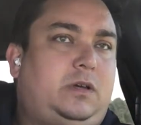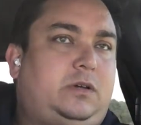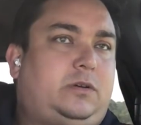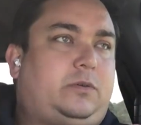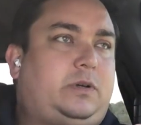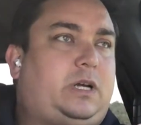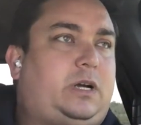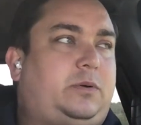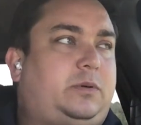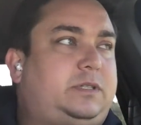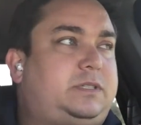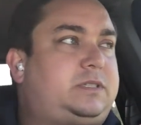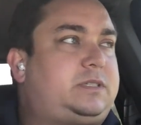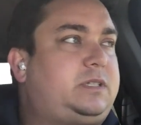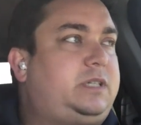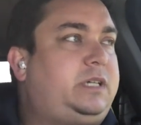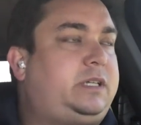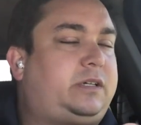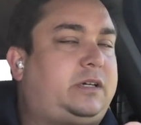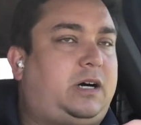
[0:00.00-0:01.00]
when I was
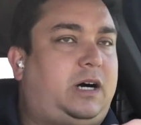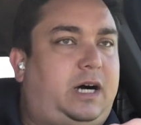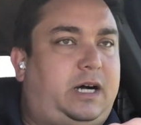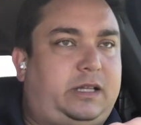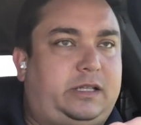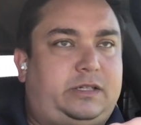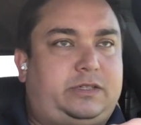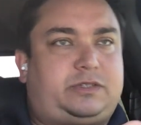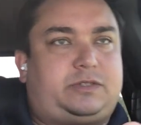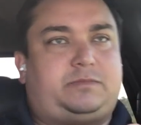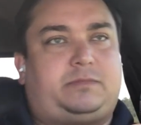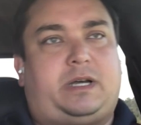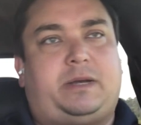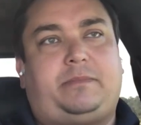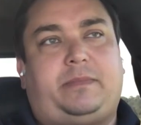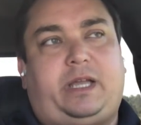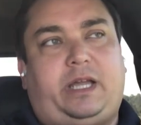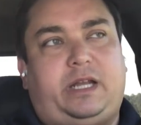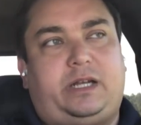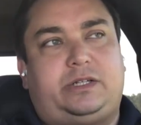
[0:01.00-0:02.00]
in college, my
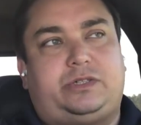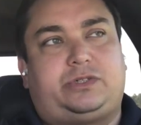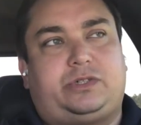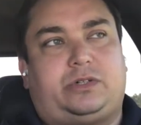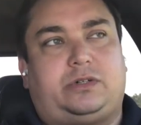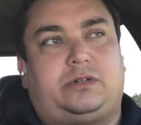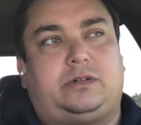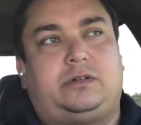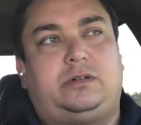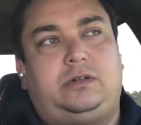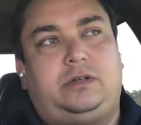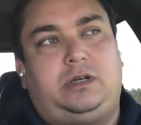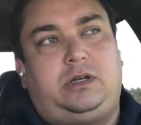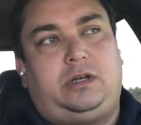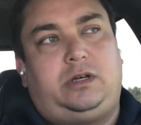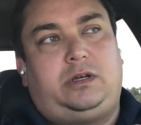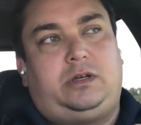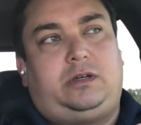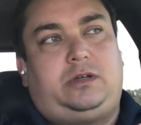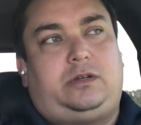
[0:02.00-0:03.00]
manager
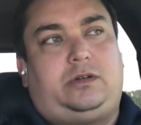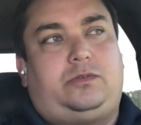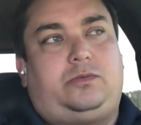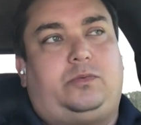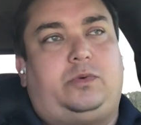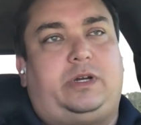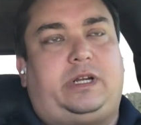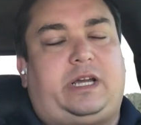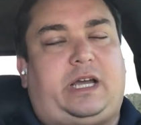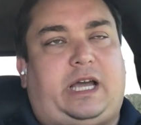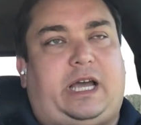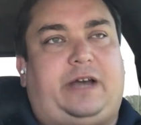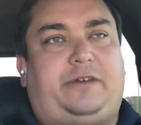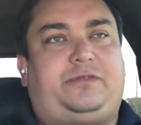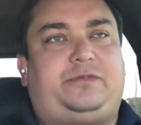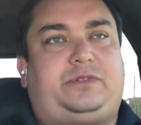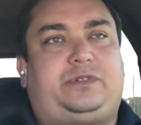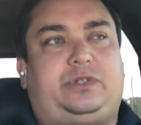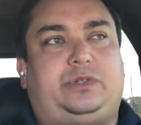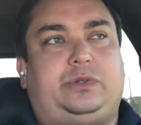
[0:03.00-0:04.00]
would
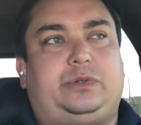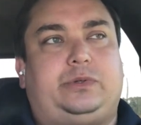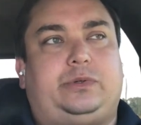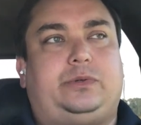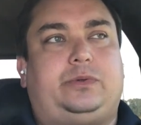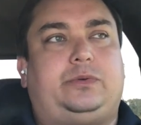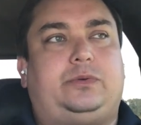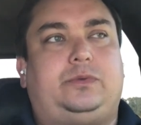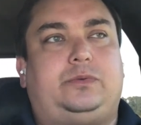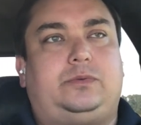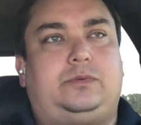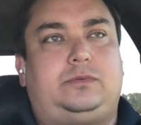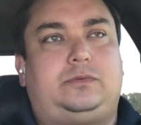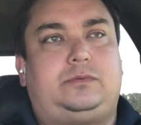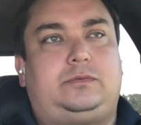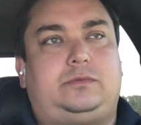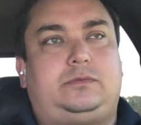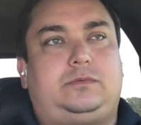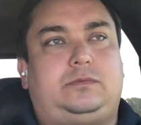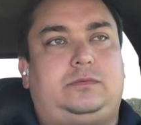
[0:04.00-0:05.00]
have to,
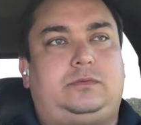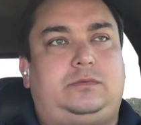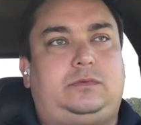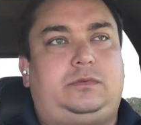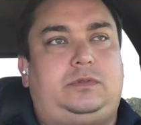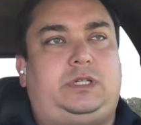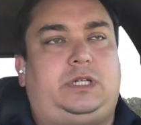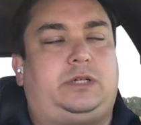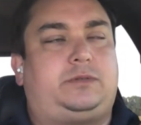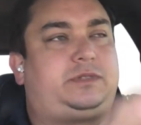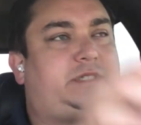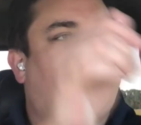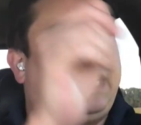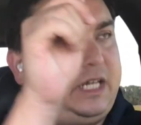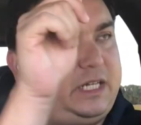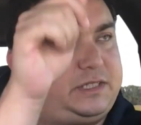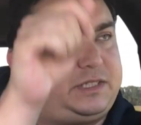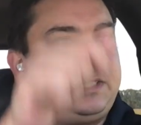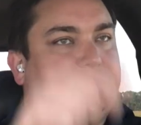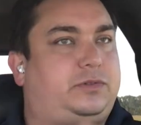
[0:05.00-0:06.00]

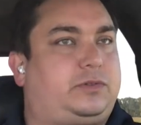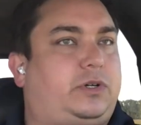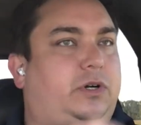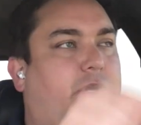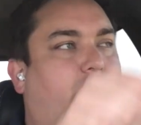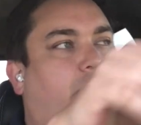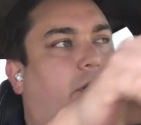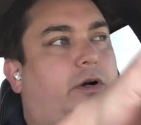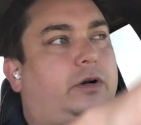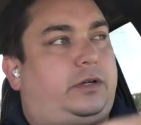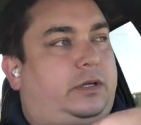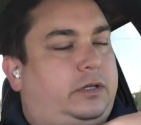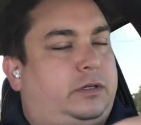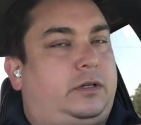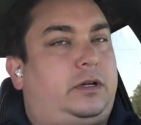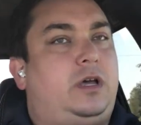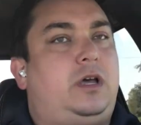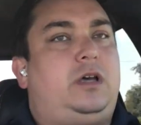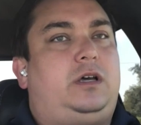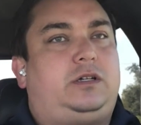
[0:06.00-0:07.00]
scan his little card
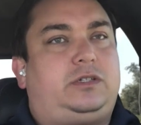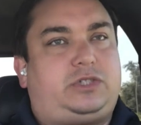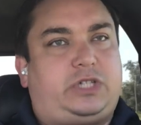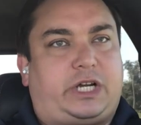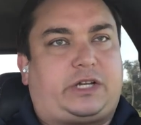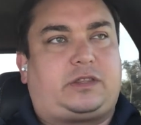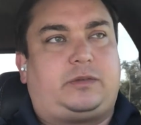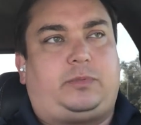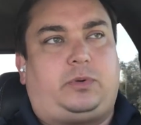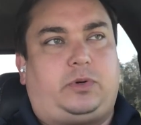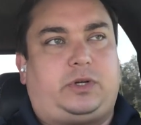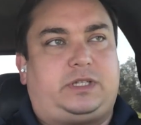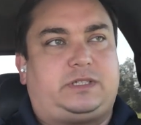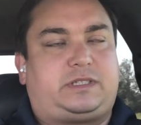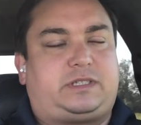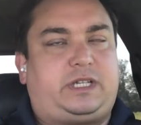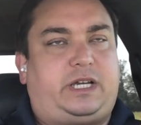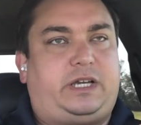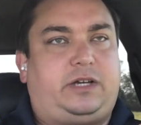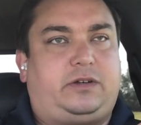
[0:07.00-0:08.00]
and check the point of
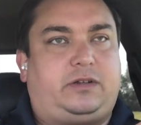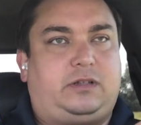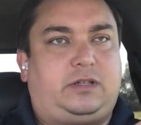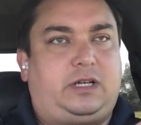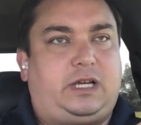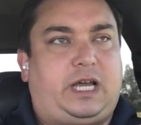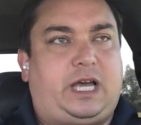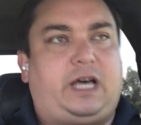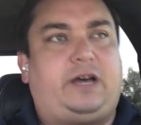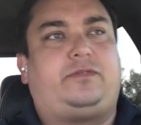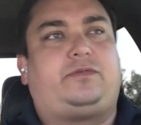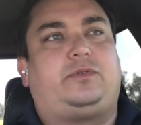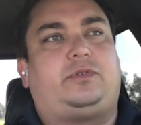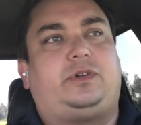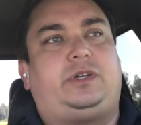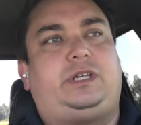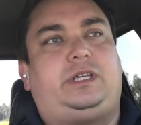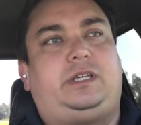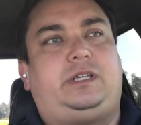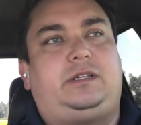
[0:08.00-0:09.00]
sale
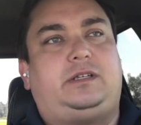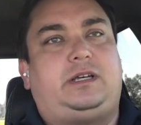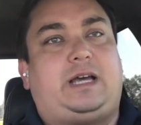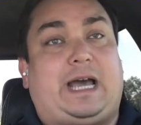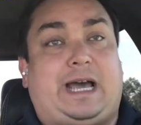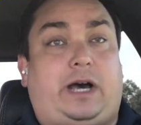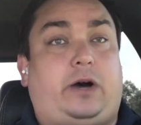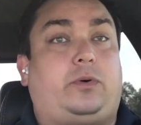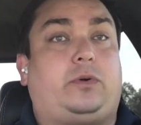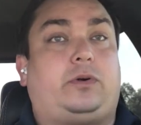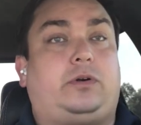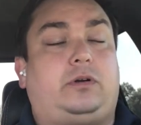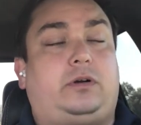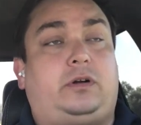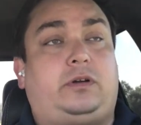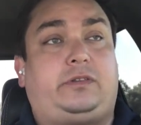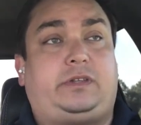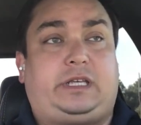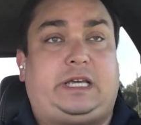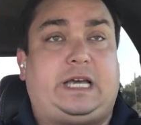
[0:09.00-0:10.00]
every hour
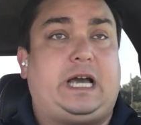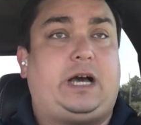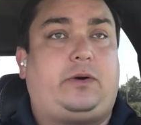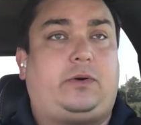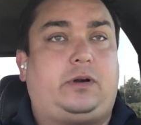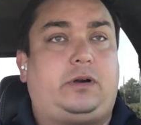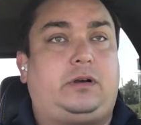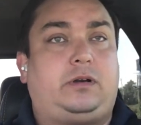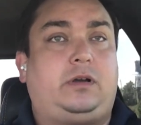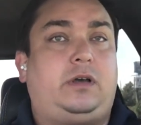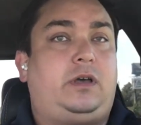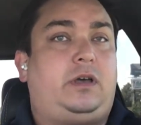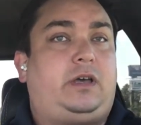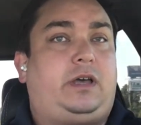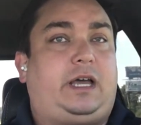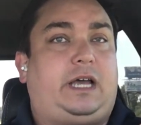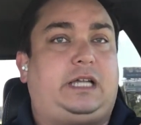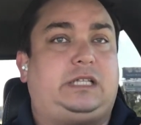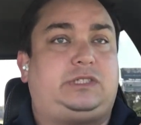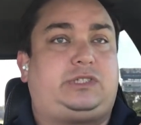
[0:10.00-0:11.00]
on the hour
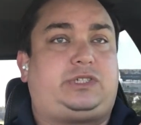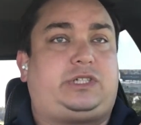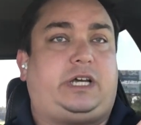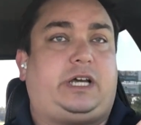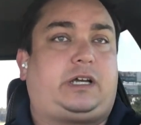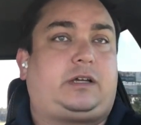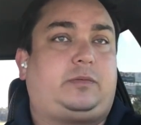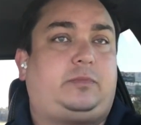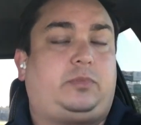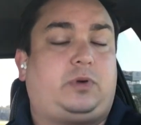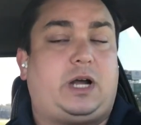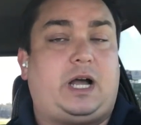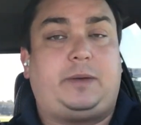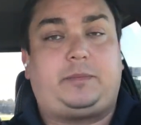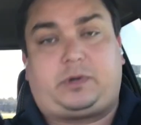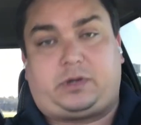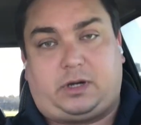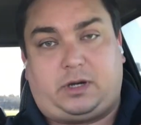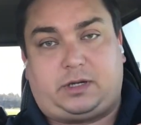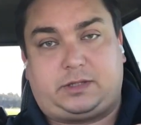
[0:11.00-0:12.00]
and check
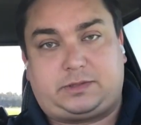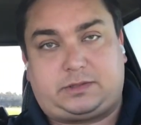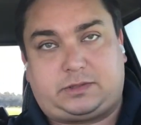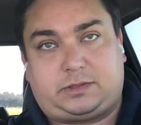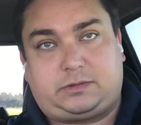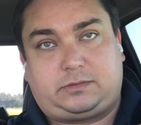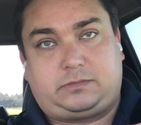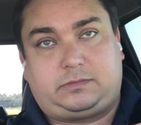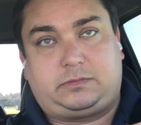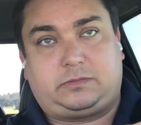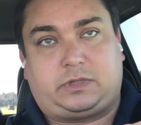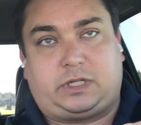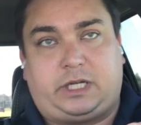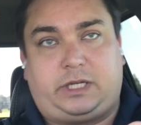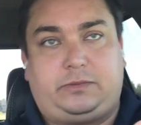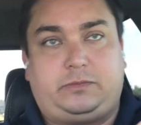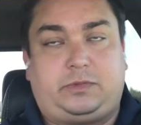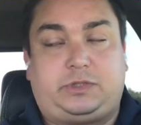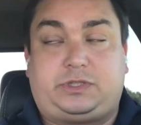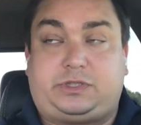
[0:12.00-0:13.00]
prime cost,
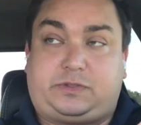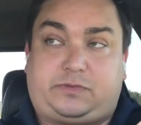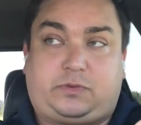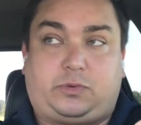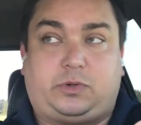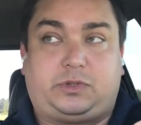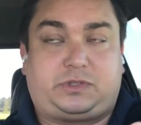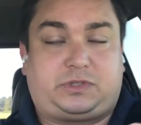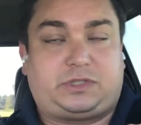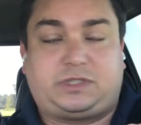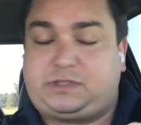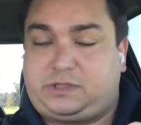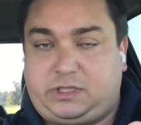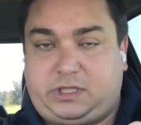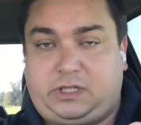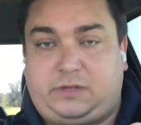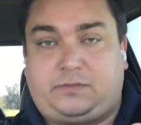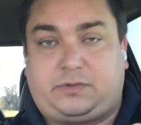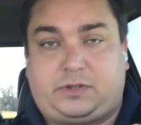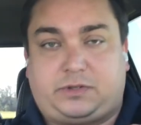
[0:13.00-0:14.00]
right? Which is, of course, just the
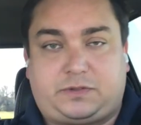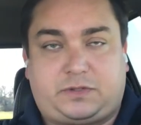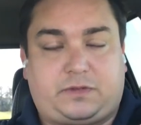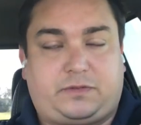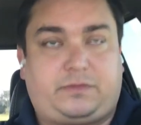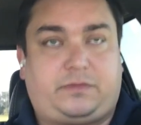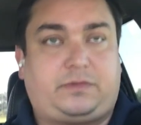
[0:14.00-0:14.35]
inverse of